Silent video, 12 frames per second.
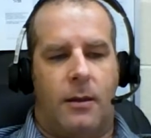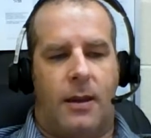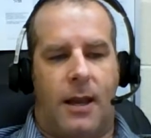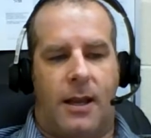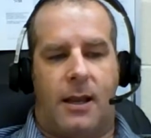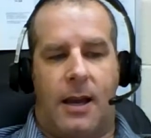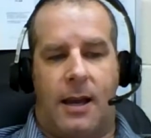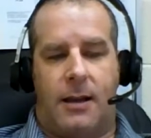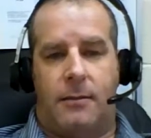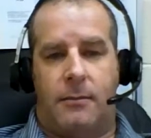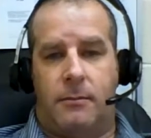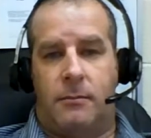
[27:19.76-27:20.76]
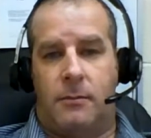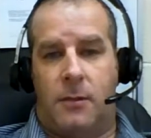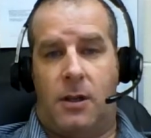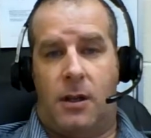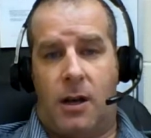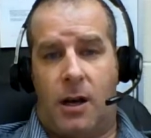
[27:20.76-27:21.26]
they can
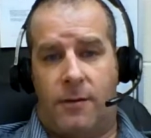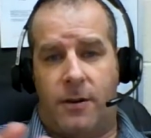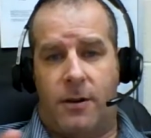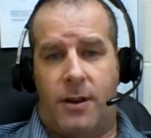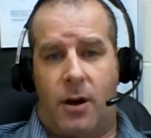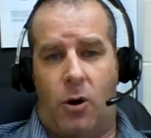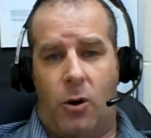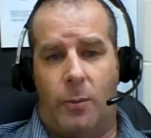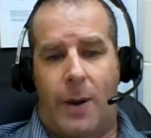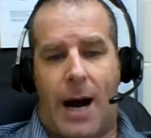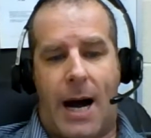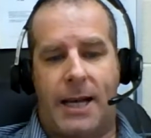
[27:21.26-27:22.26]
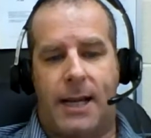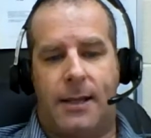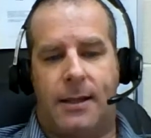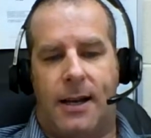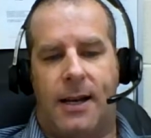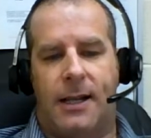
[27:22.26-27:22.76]
cover the whole body at
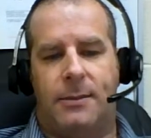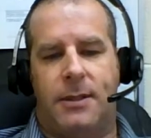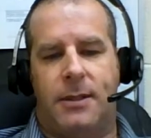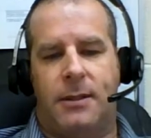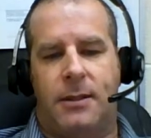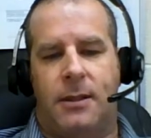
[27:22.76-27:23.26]
times.